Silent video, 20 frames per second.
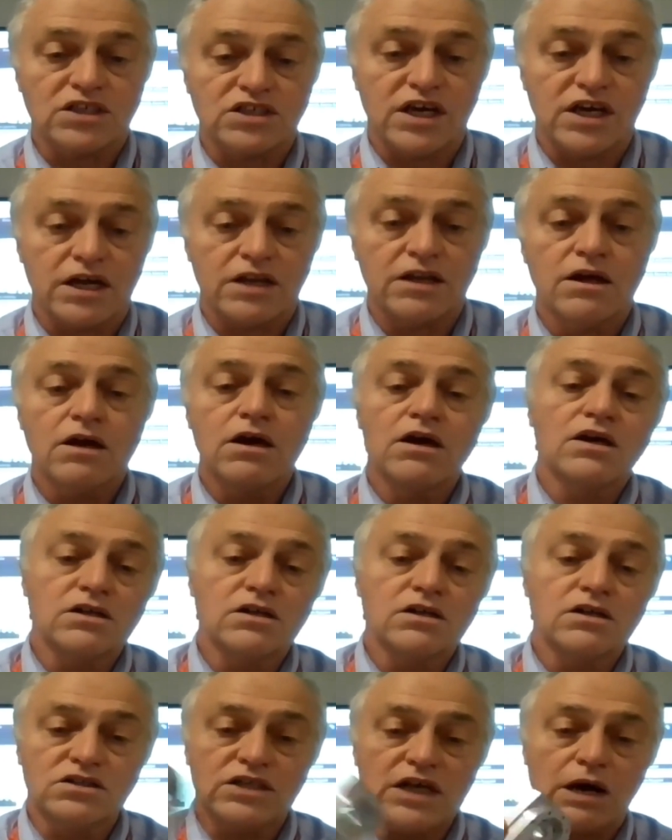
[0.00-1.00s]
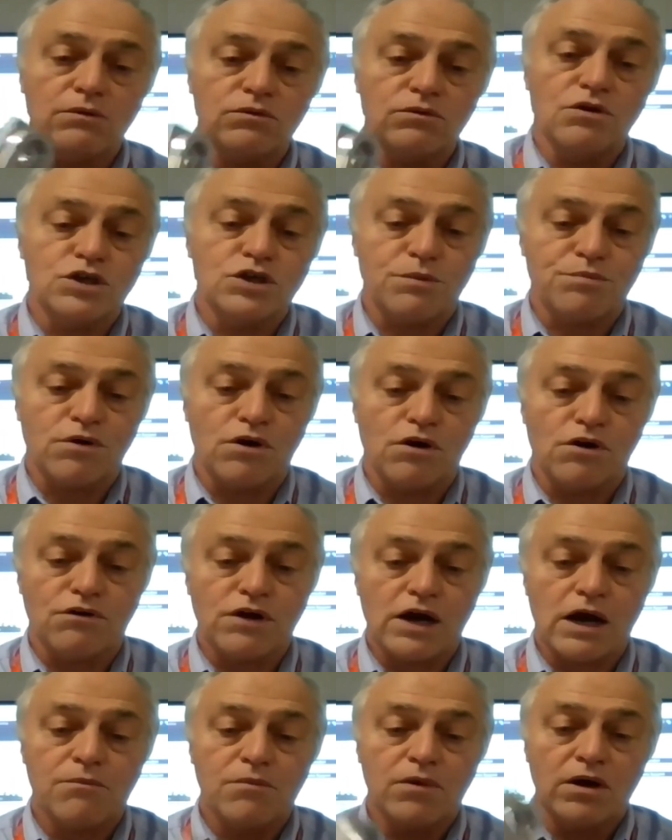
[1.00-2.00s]
plug it in, download
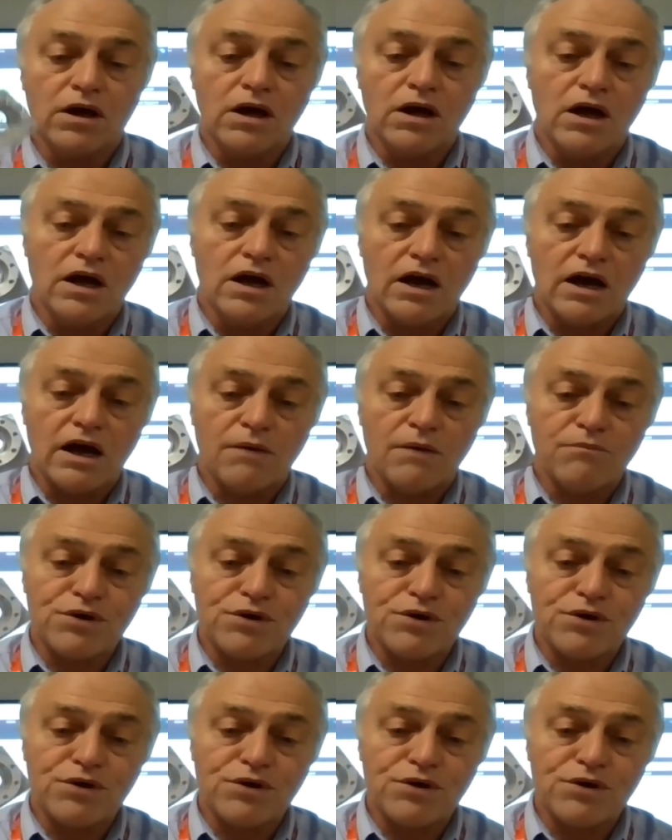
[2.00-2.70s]
your program,